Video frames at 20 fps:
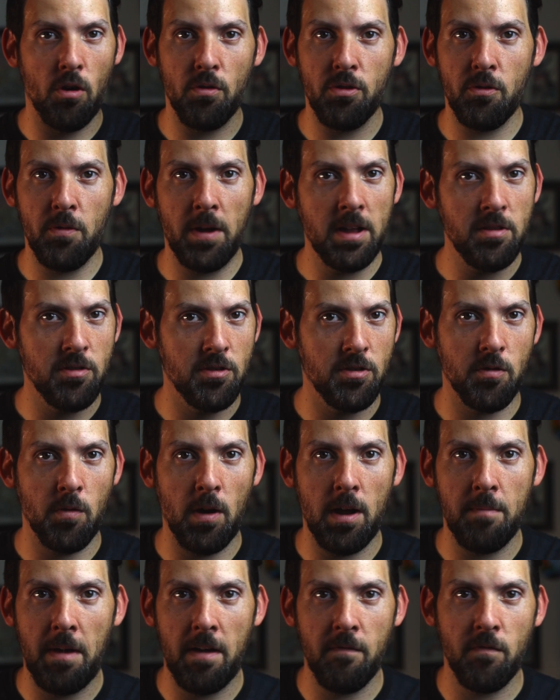their
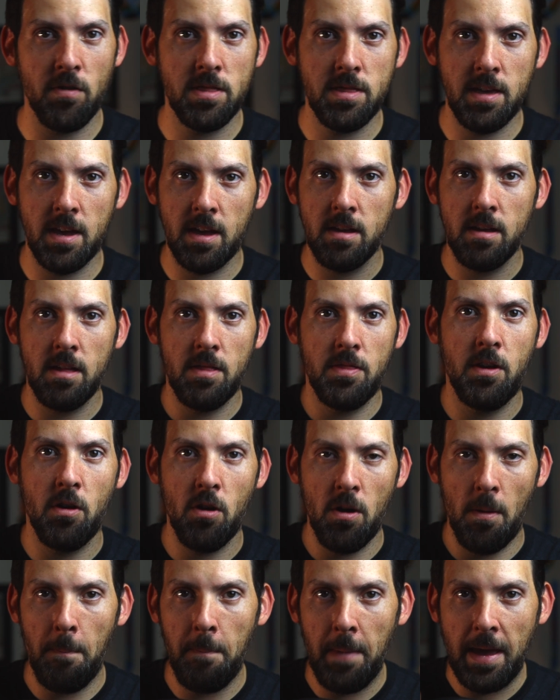Instagram, everything. They're
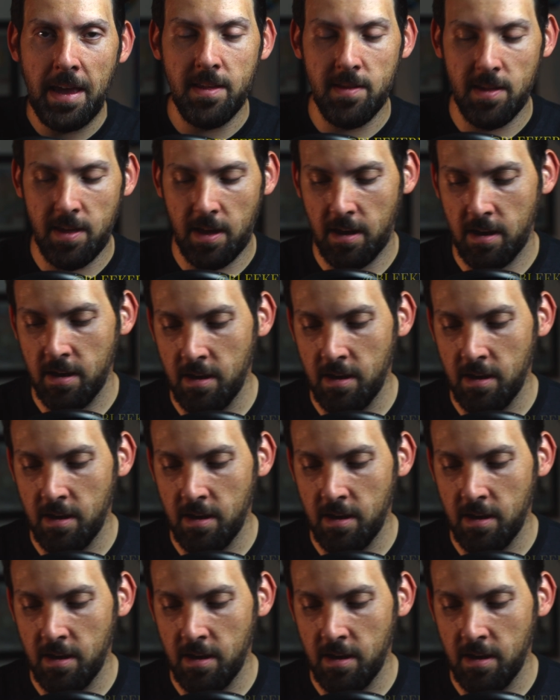amazing.